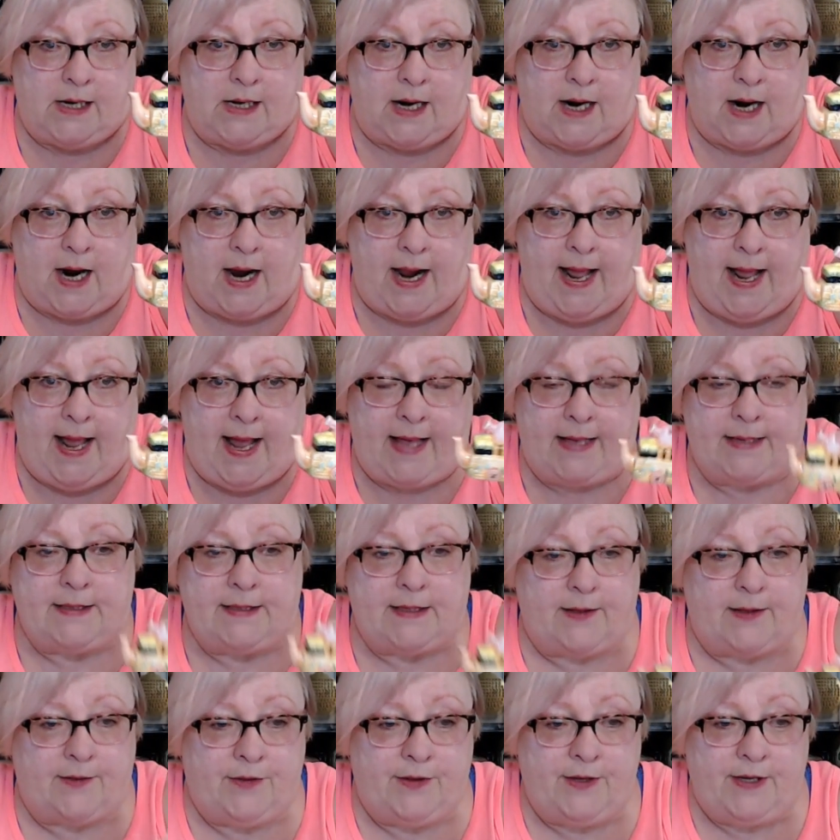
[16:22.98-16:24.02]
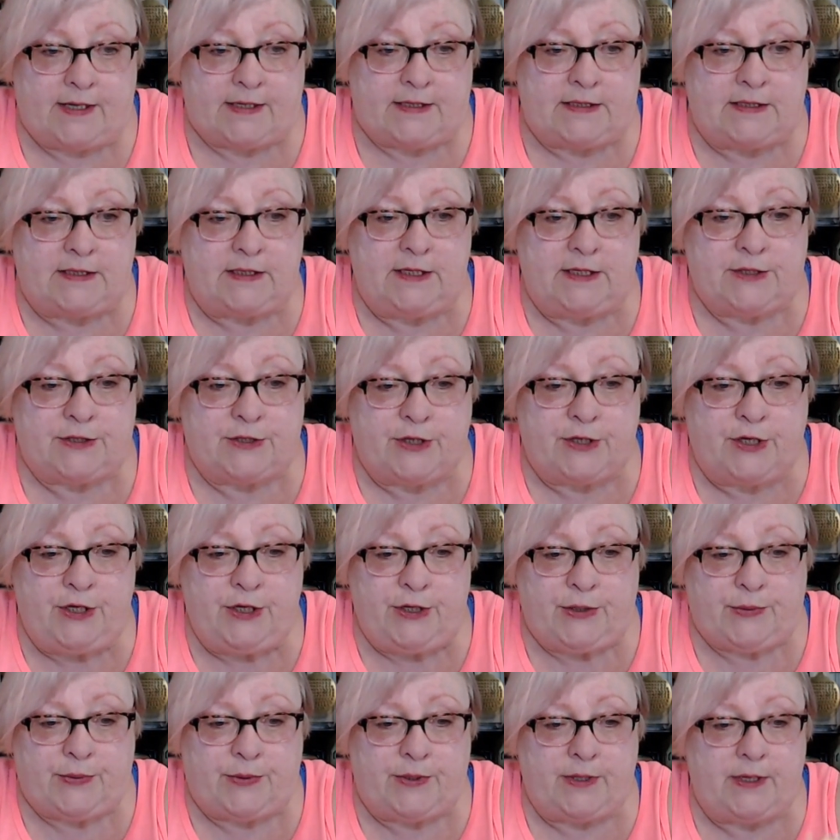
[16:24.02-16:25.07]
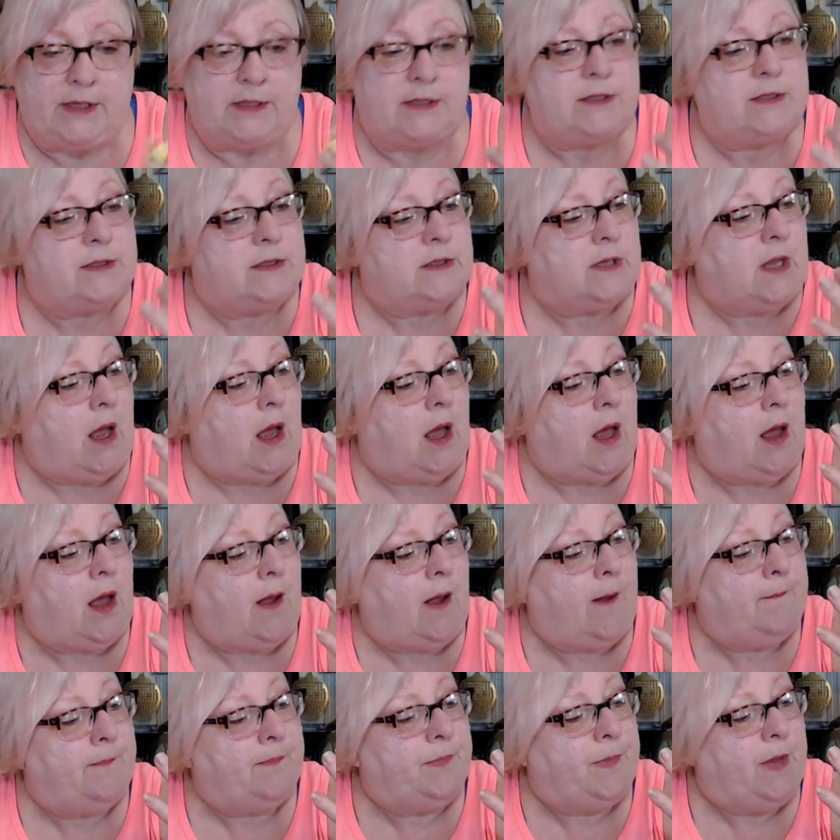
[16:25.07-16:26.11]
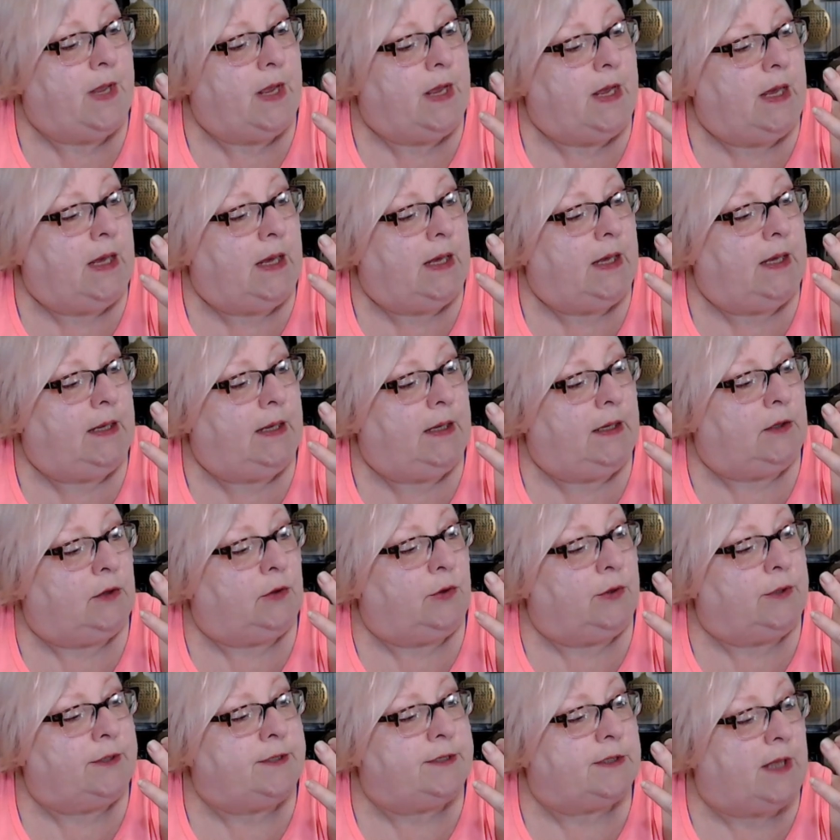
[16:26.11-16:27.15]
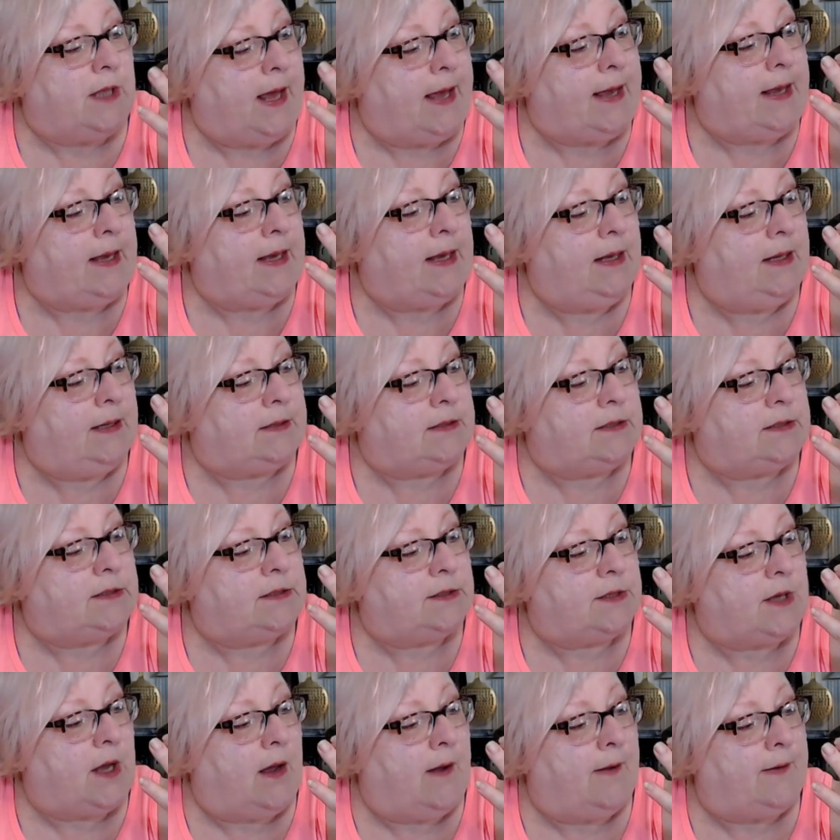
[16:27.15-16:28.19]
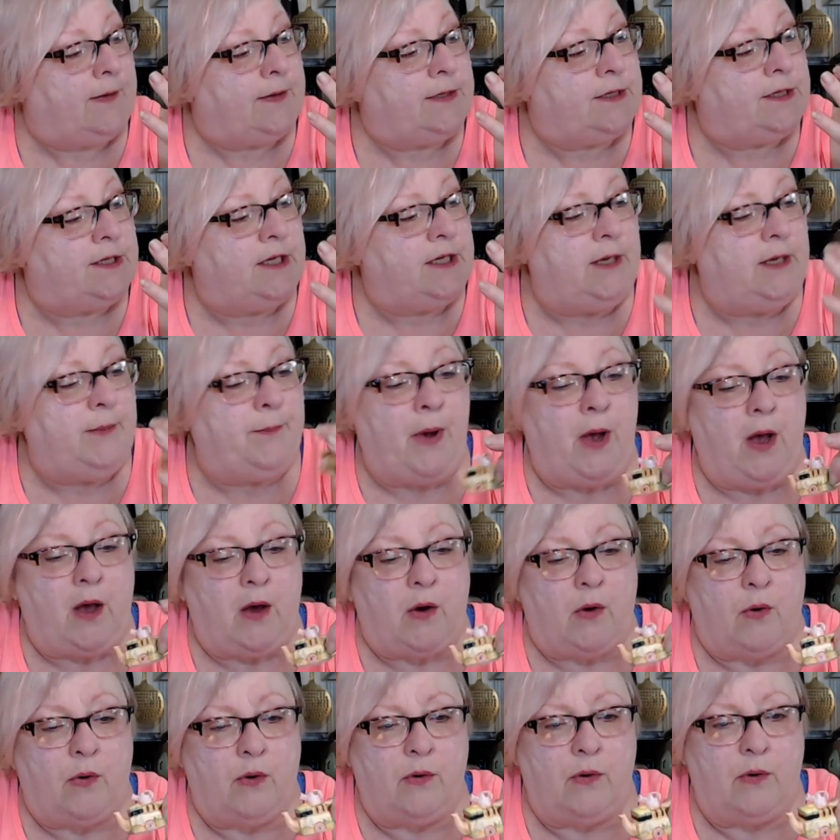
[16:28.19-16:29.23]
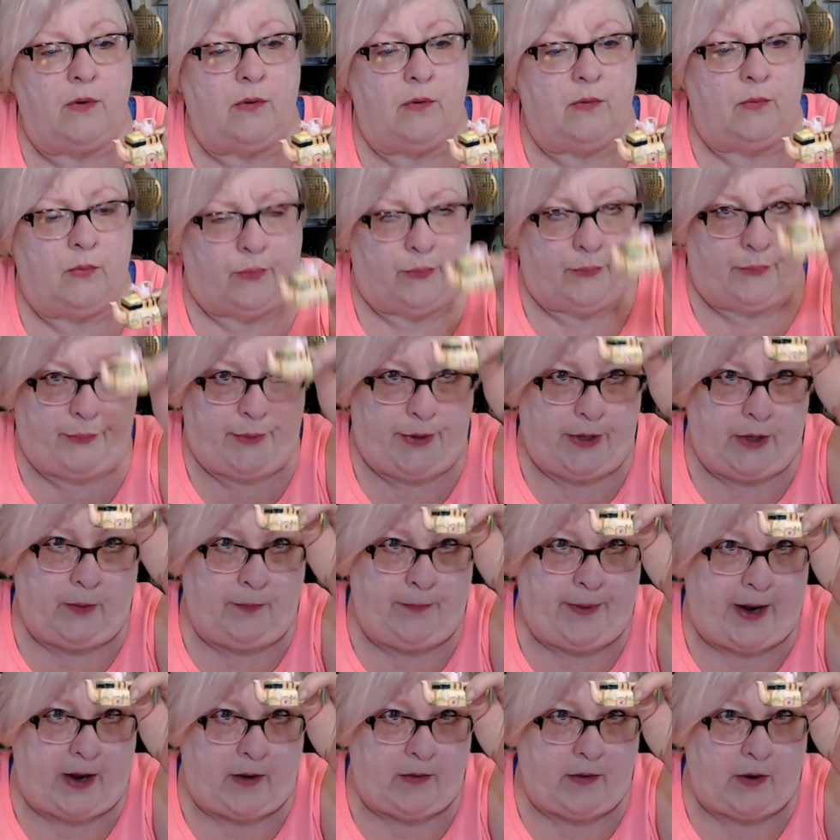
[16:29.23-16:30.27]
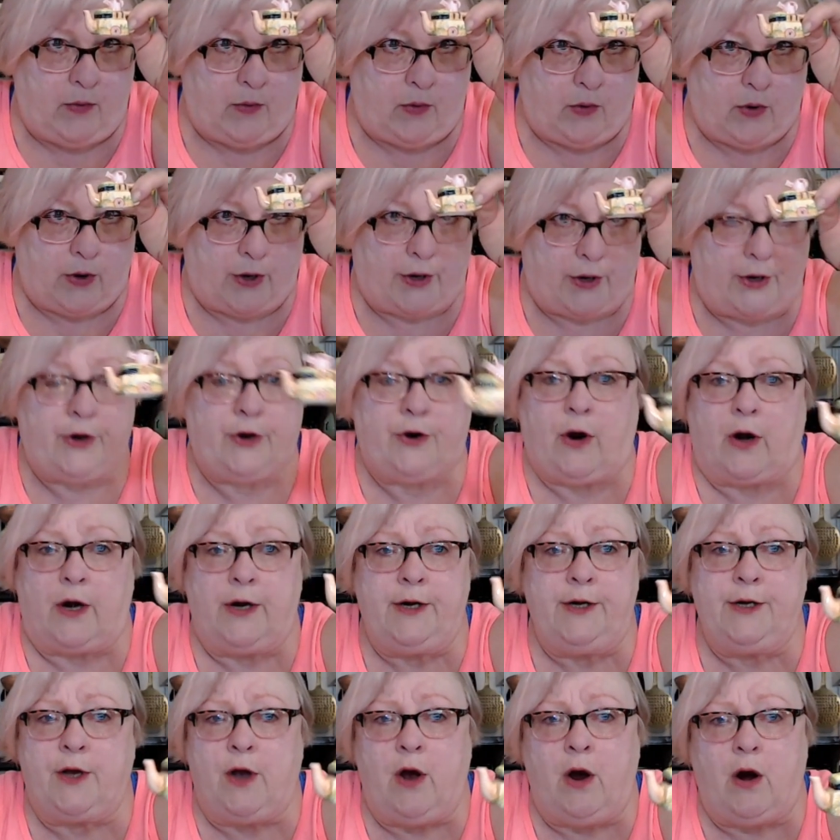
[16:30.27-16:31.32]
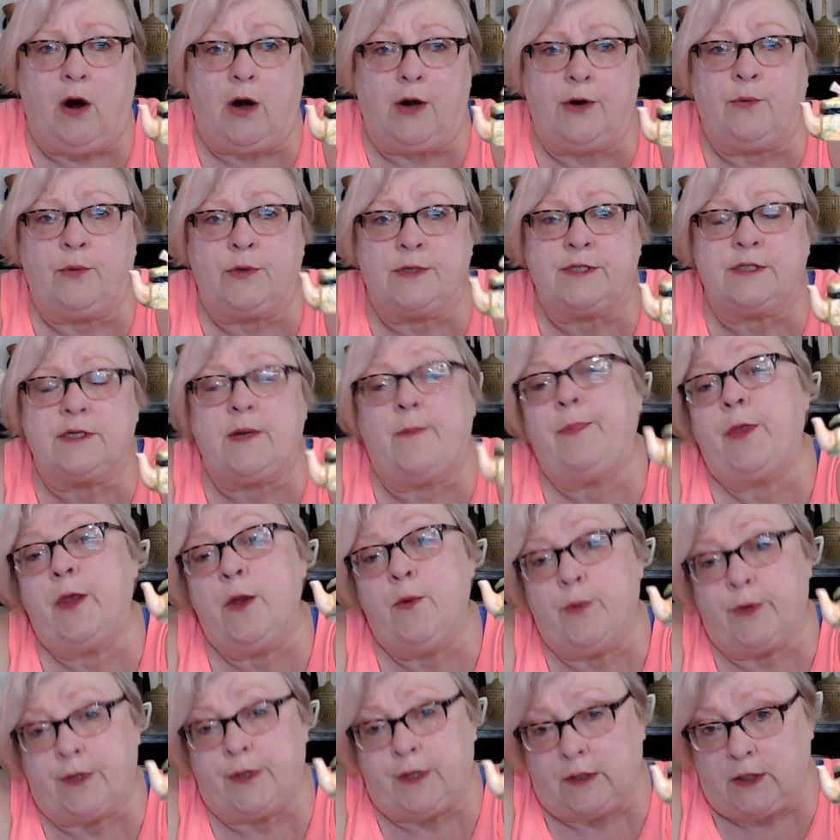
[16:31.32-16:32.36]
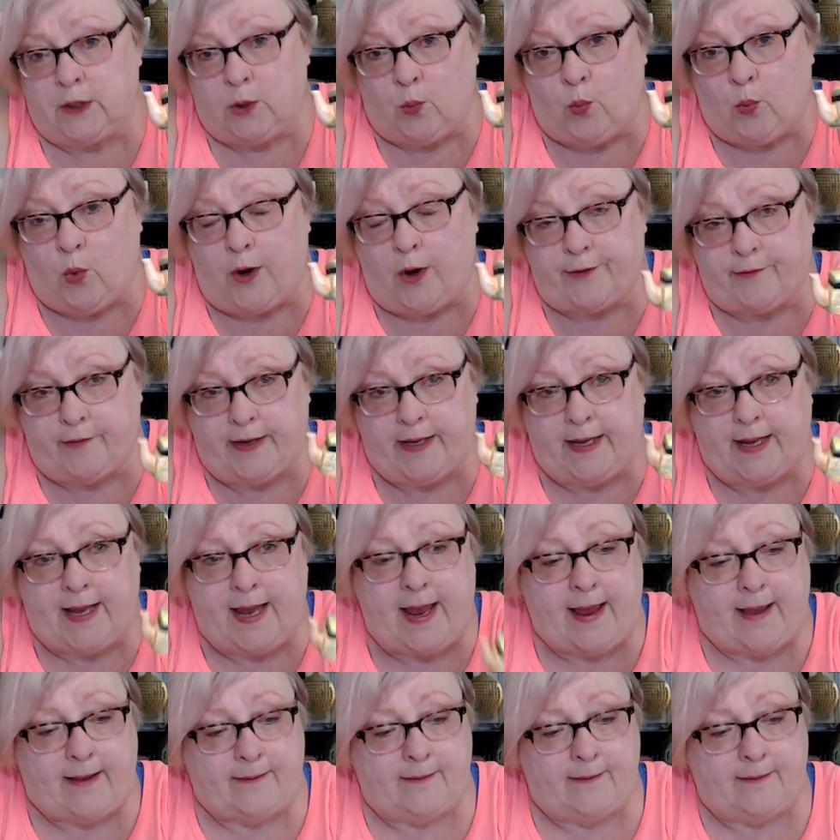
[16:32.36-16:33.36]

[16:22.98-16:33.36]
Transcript: And this is cute. It's uh, It looks like it's a teapot wheelbarrow or garden cart or something with a little watering can.